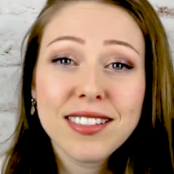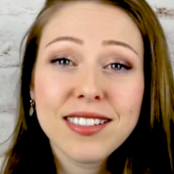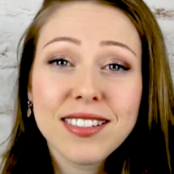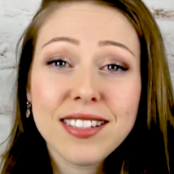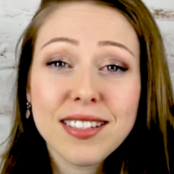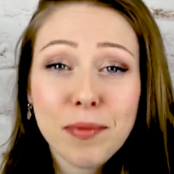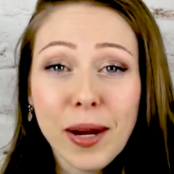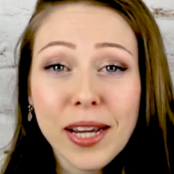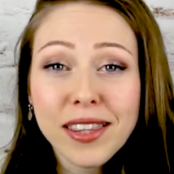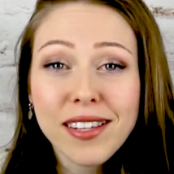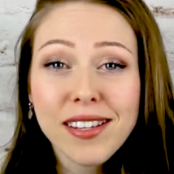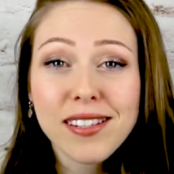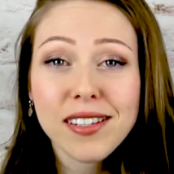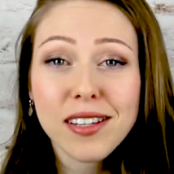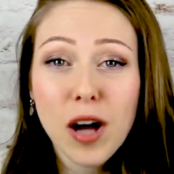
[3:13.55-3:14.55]
Despite
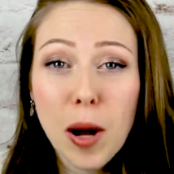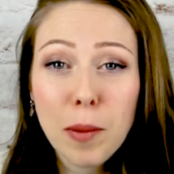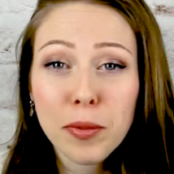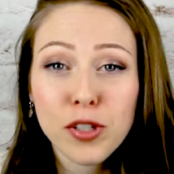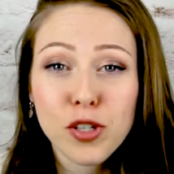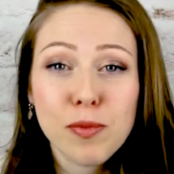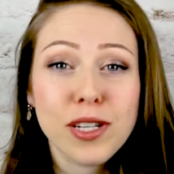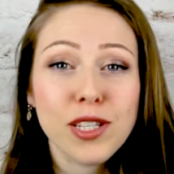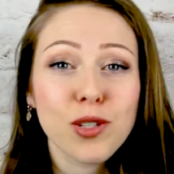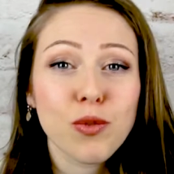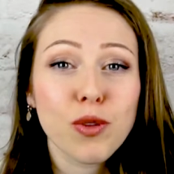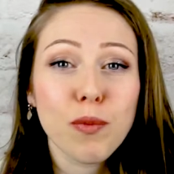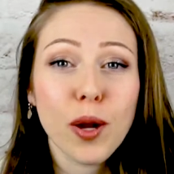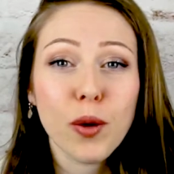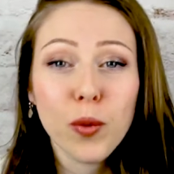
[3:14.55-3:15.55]
these accomplishments
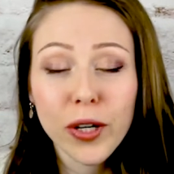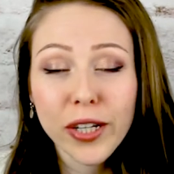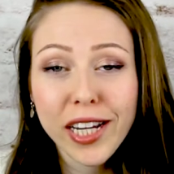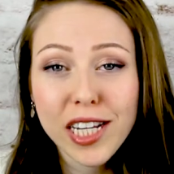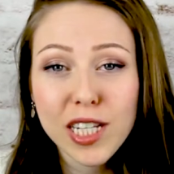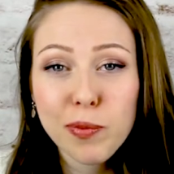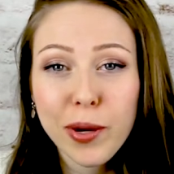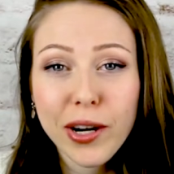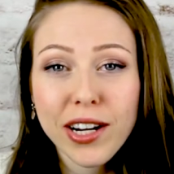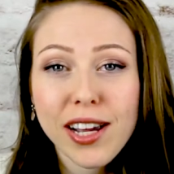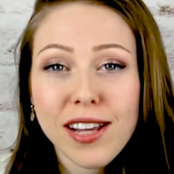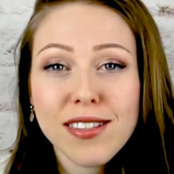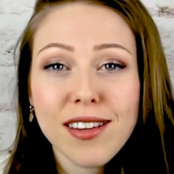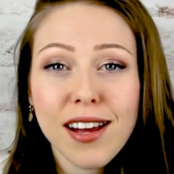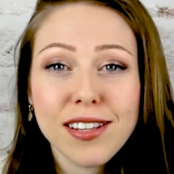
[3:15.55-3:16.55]
with my work experience,